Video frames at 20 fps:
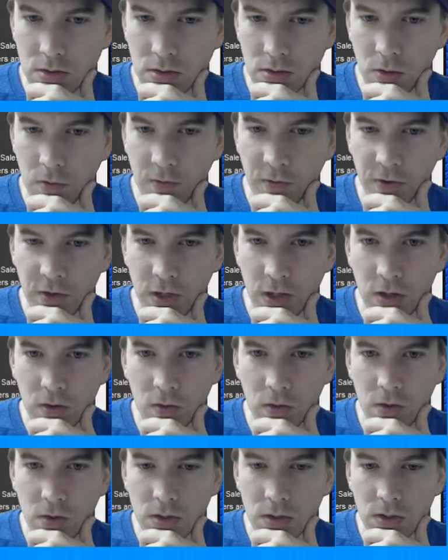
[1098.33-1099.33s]
Hopefully
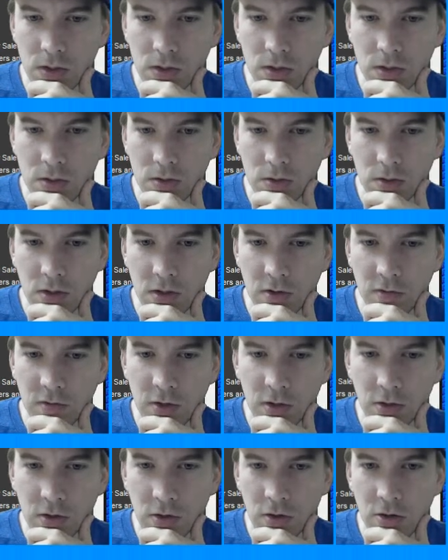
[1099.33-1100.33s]
that works. I don't
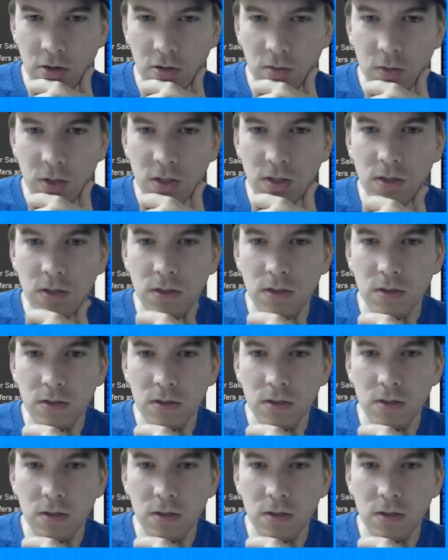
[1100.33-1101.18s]
have any arguments.